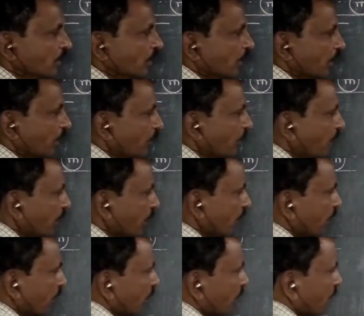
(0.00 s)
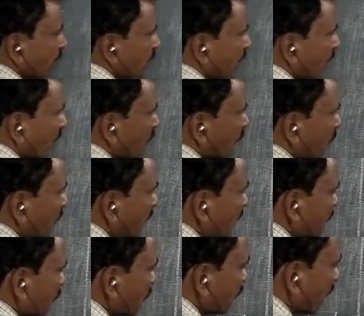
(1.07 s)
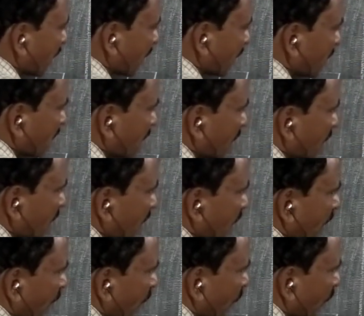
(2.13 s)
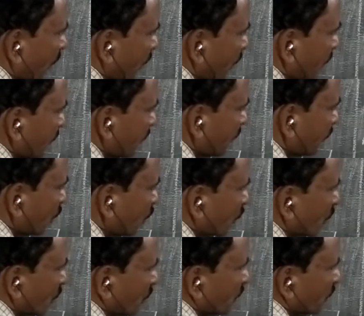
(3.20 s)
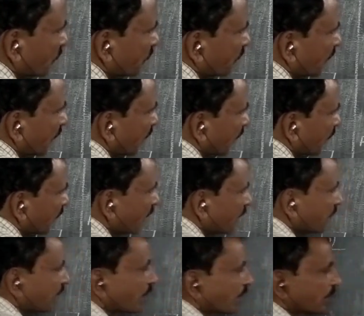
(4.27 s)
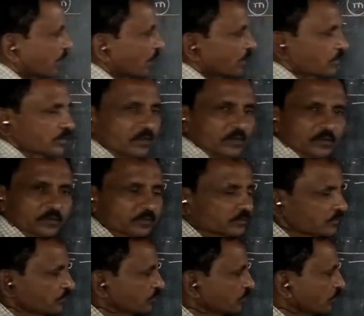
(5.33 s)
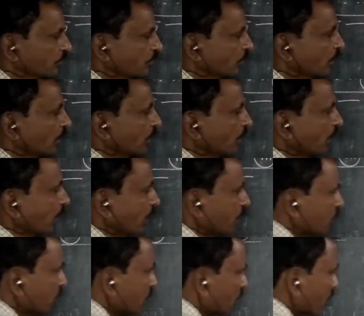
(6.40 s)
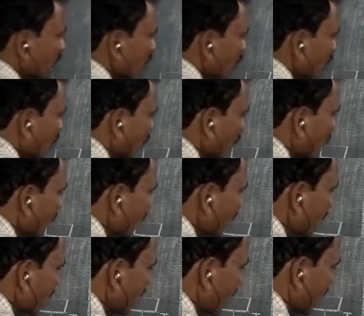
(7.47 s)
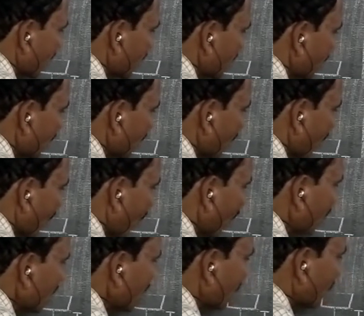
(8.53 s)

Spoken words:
remaining mv square upon 2, a get cancelled. Hence work done on the